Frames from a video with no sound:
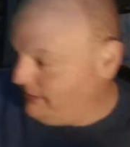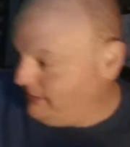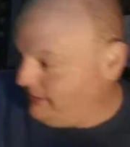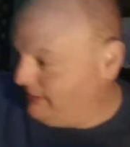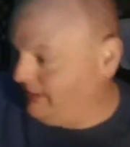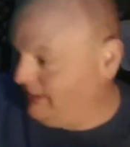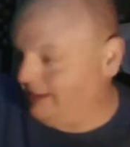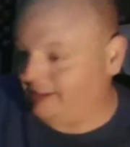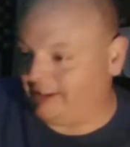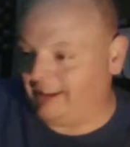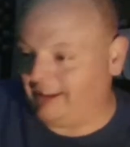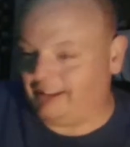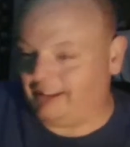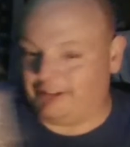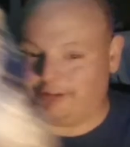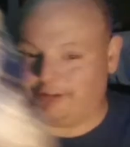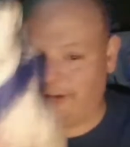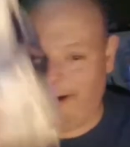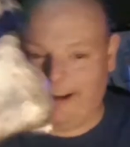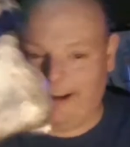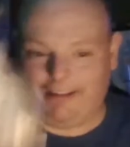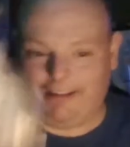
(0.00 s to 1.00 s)
And it's
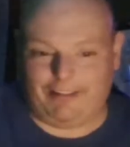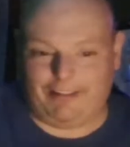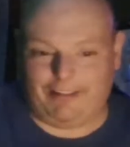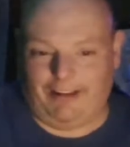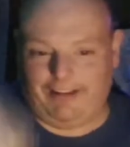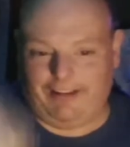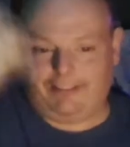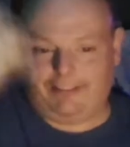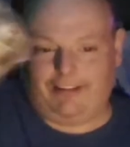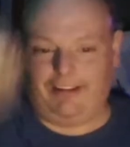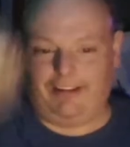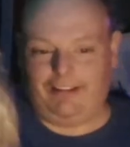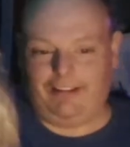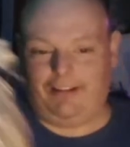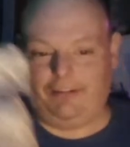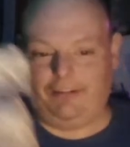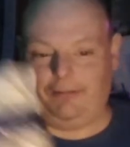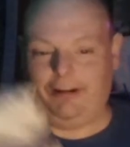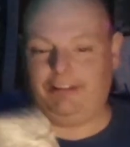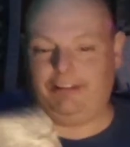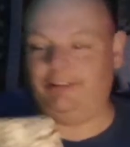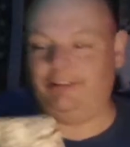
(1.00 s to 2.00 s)
dry. It's like it
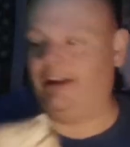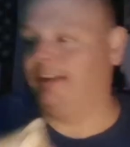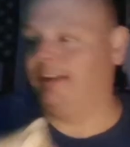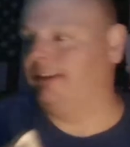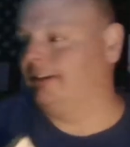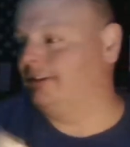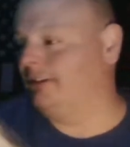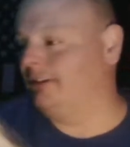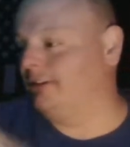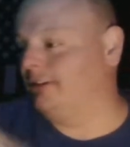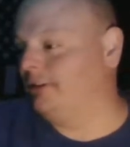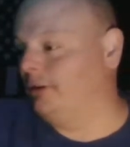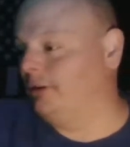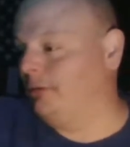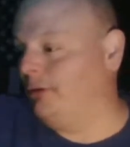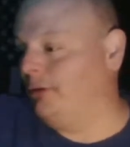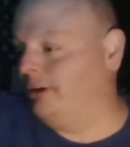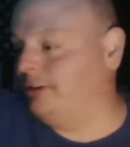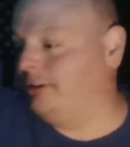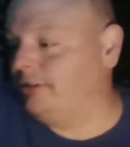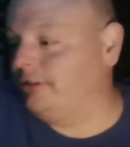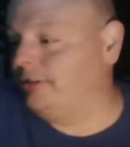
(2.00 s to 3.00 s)
weighs nothing, so there's no
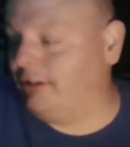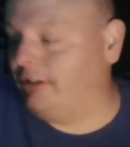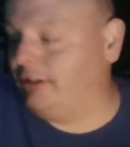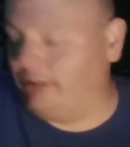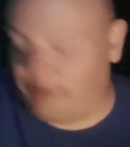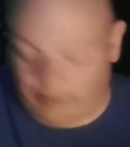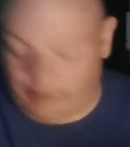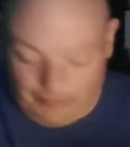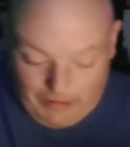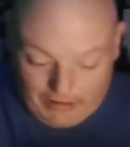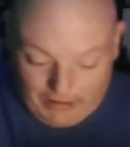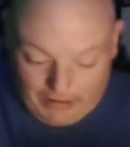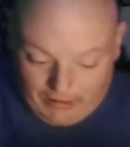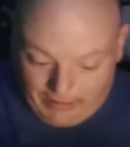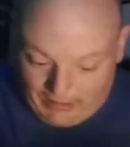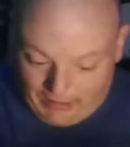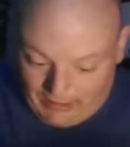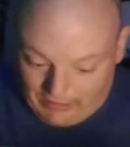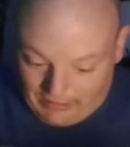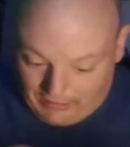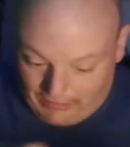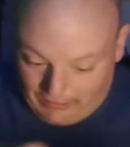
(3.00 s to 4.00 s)
moisture in there. So I'm not gonna
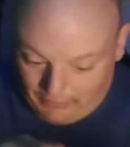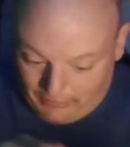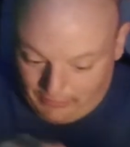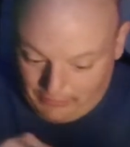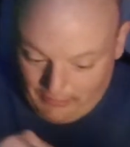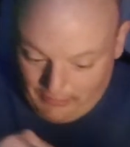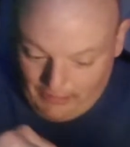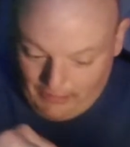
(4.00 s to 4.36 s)
get anything else.